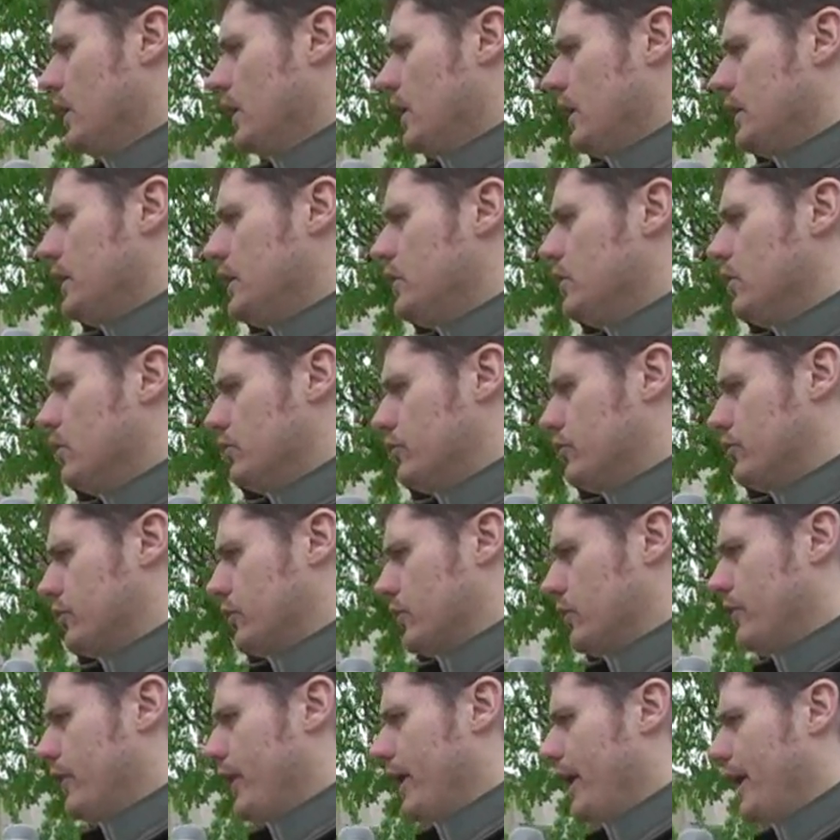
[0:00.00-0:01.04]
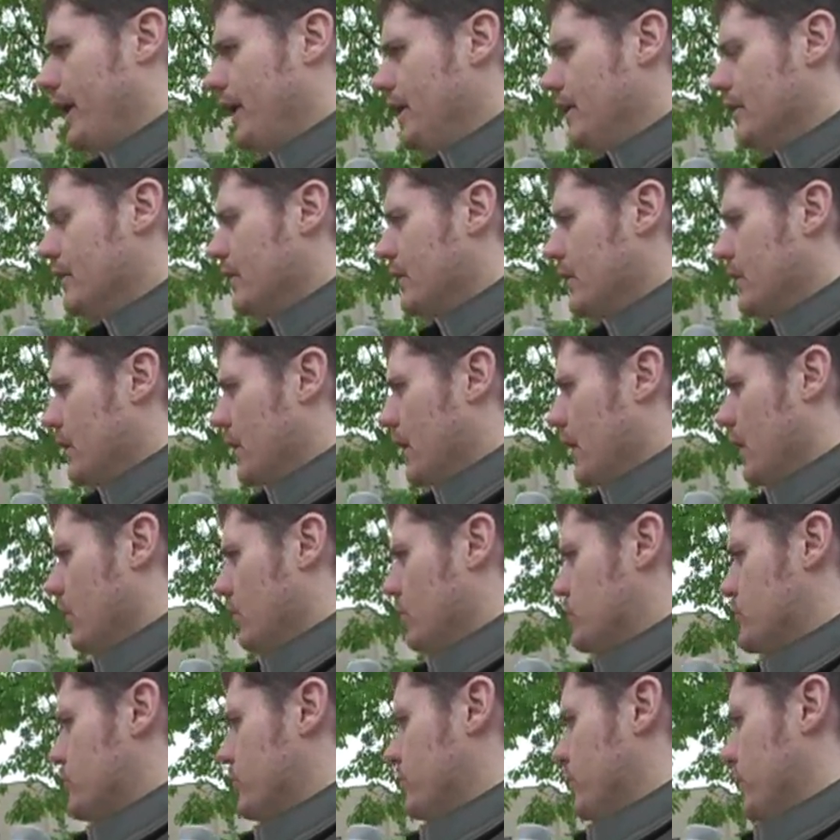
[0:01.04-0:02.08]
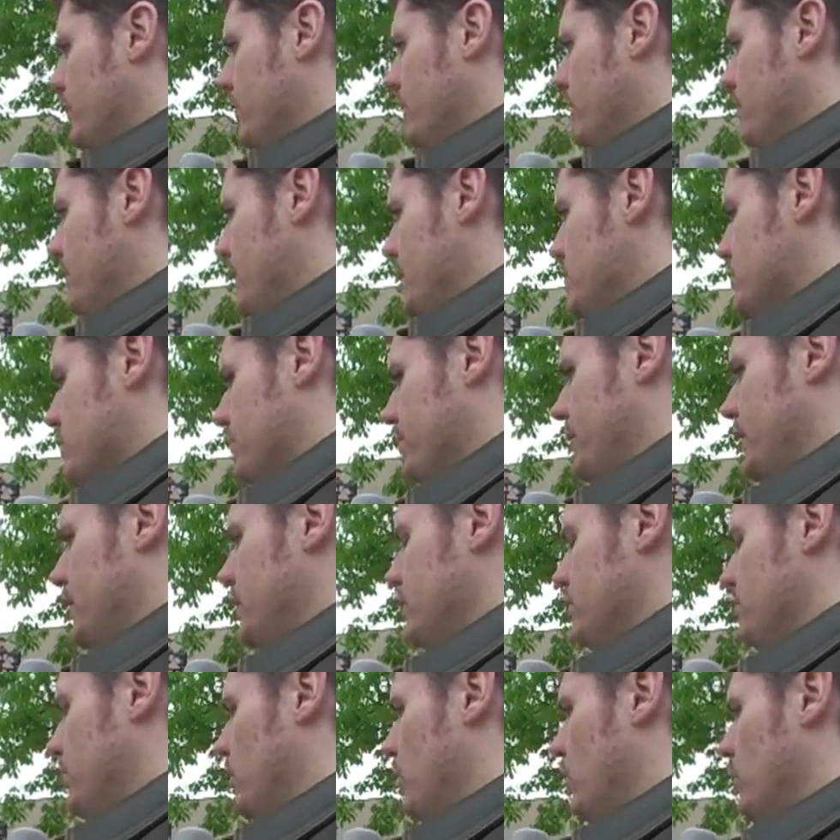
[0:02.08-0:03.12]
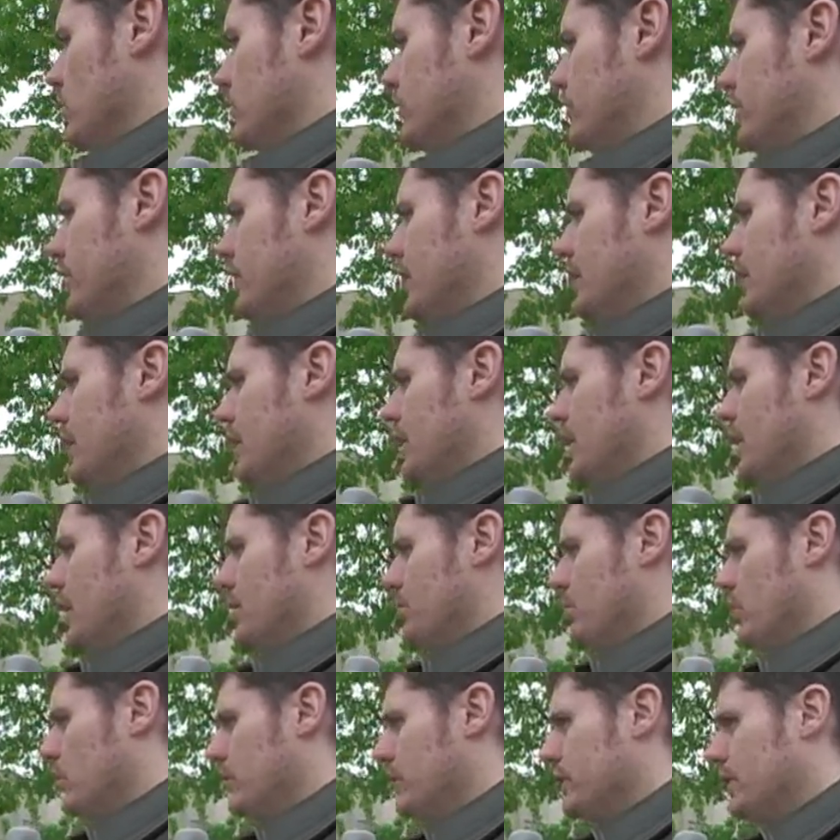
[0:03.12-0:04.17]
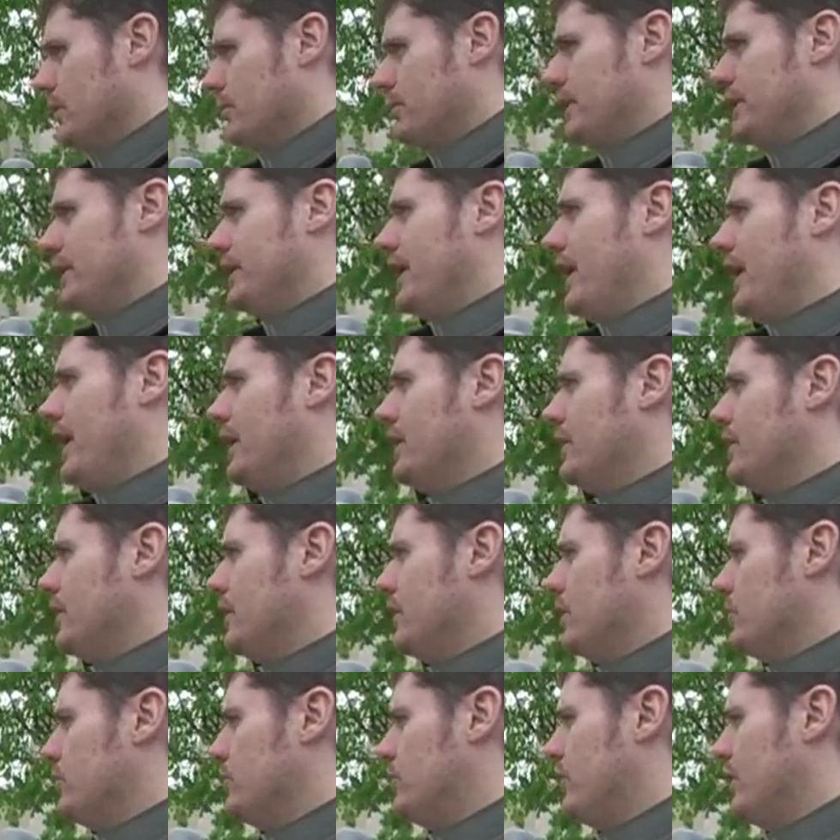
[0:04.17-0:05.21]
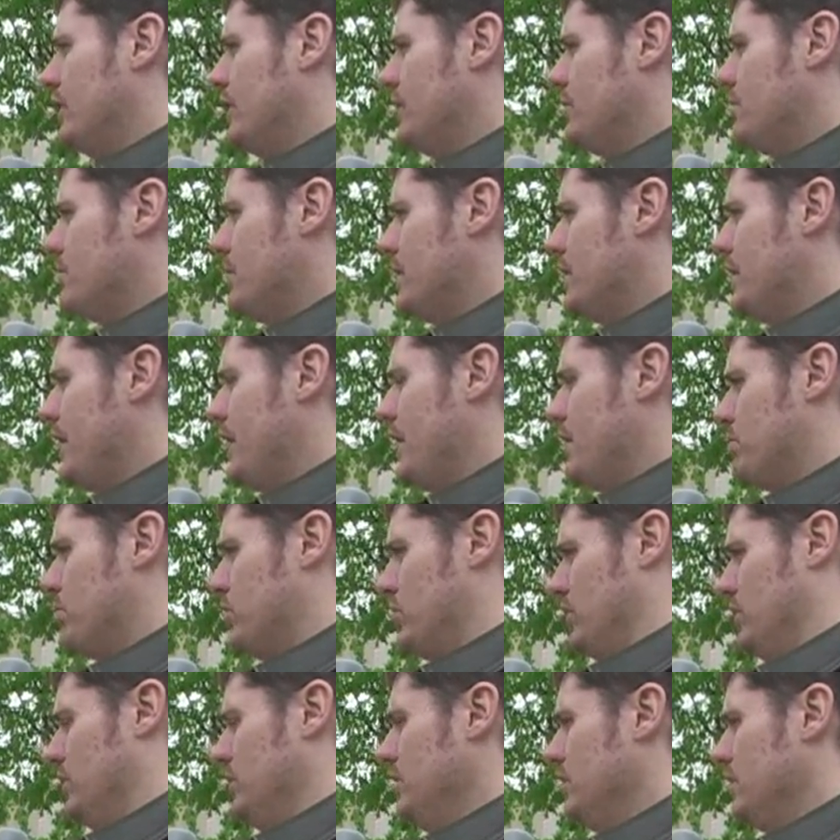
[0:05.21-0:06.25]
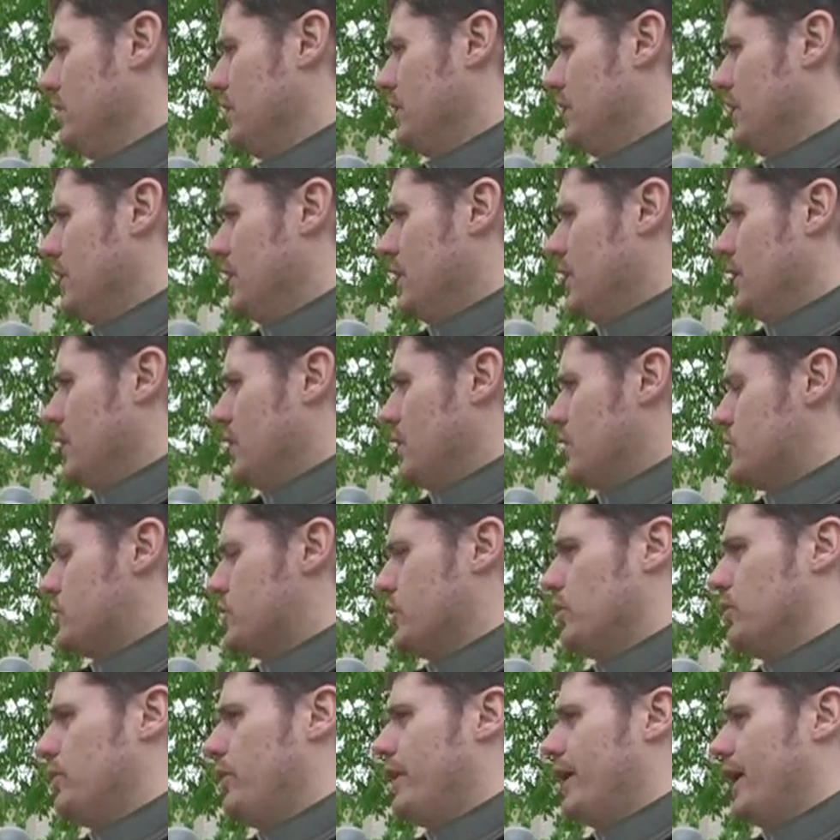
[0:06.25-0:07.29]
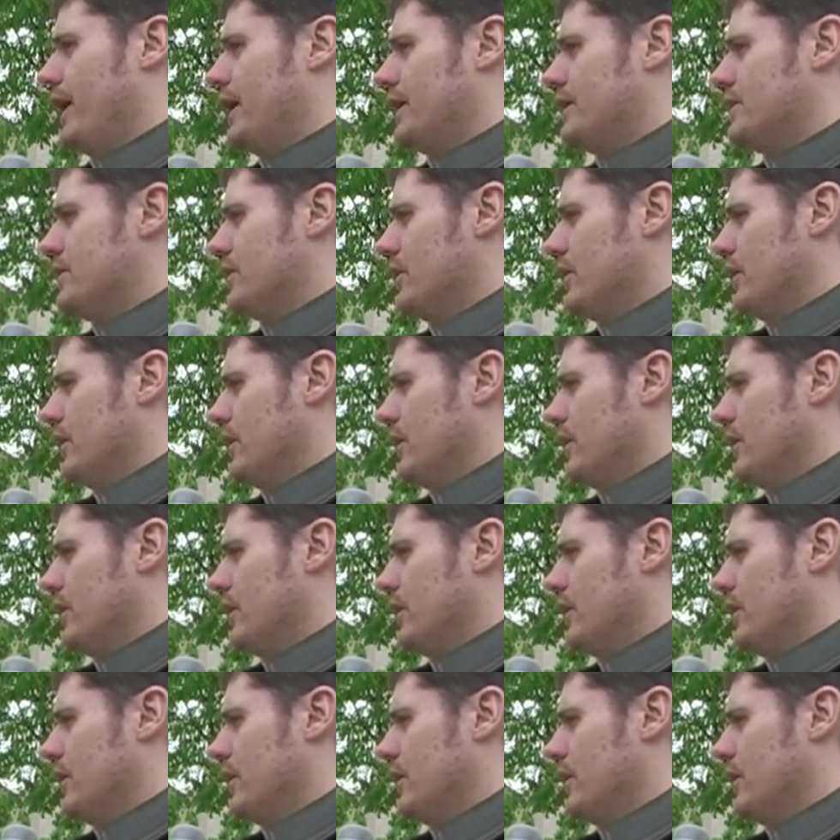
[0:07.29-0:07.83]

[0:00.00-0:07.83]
An ECO survey, which was one of the major opinion polls, polling company in Canada, that was done in mid-April, showed that